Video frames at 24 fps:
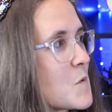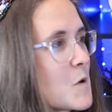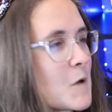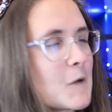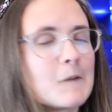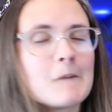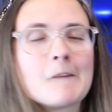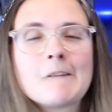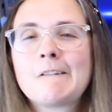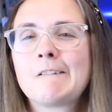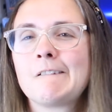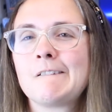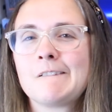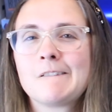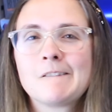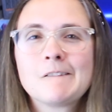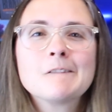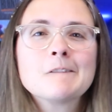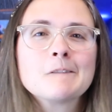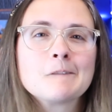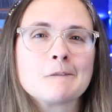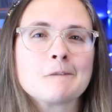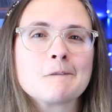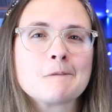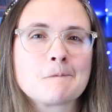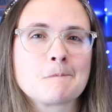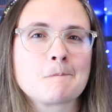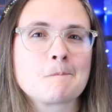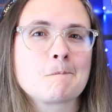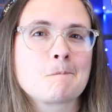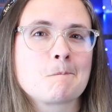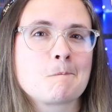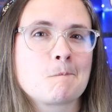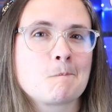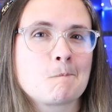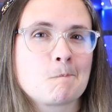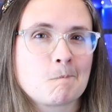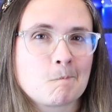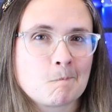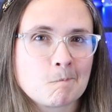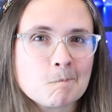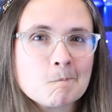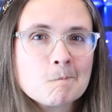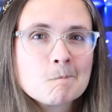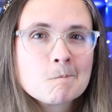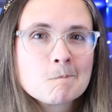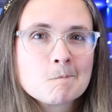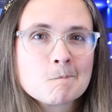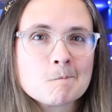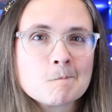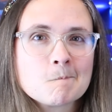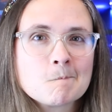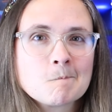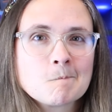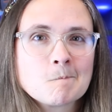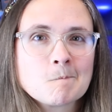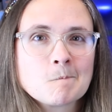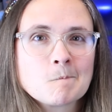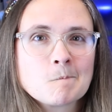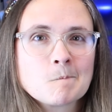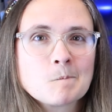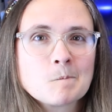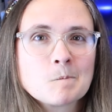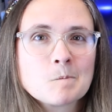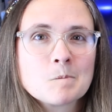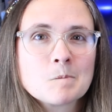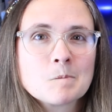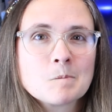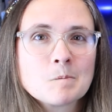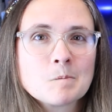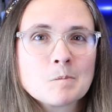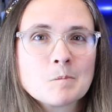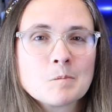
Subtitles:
(silent)